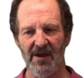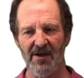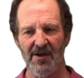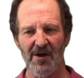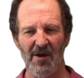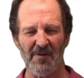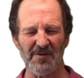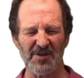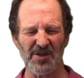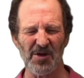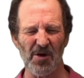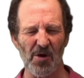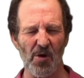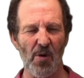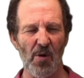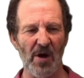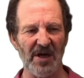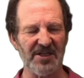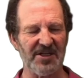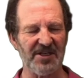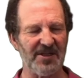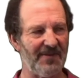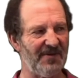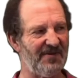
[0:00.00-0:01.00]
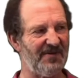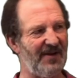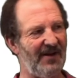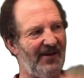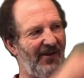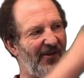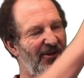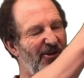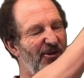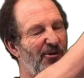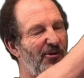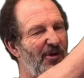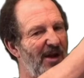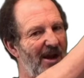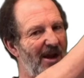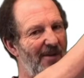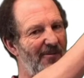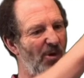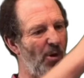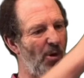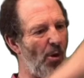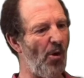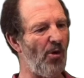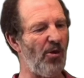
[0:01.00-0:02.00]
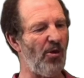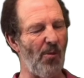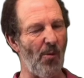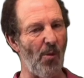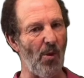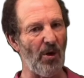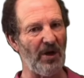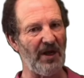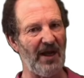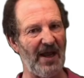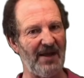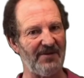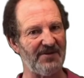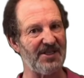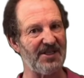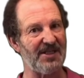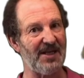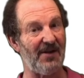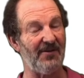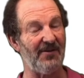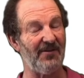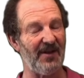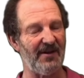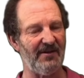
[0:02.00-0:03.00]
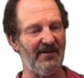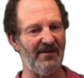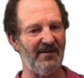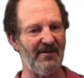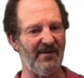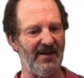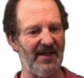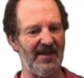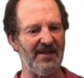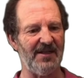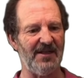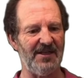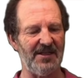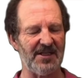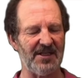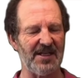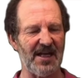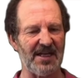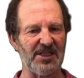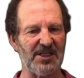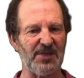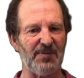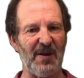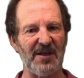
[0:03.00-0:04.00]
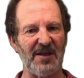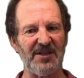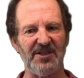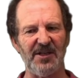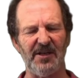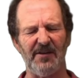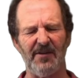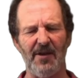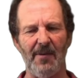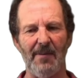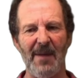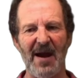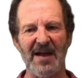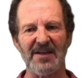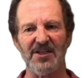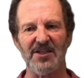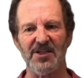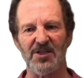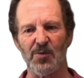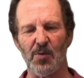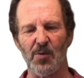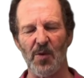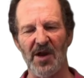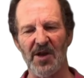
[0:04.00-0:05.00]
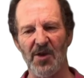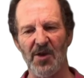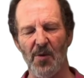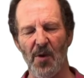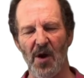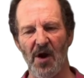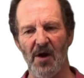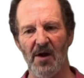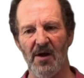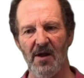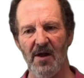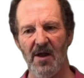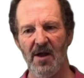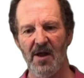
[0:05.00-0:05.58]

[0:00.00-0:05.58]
Obviously not quite as simple to get 3 up north and 1 down south, then it's that spacing that matters where you are.